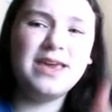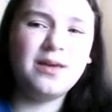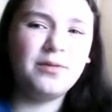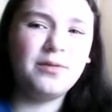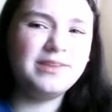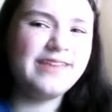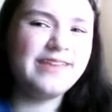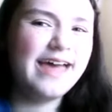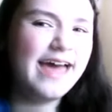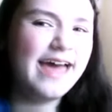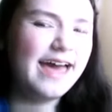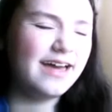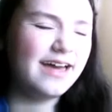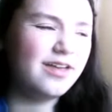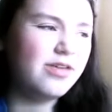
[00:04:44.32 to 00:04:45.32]
What the
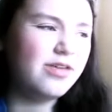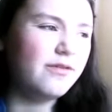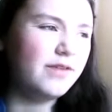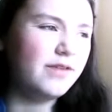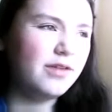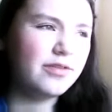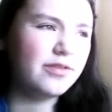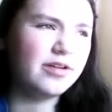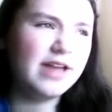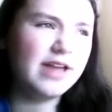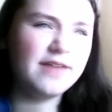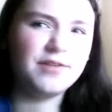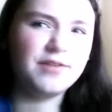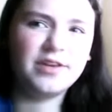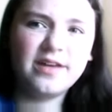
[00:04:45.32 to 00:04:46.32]
heck? I do videos nearly
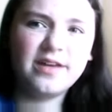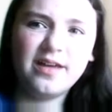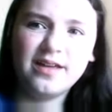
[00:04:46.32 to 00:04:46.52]
every day.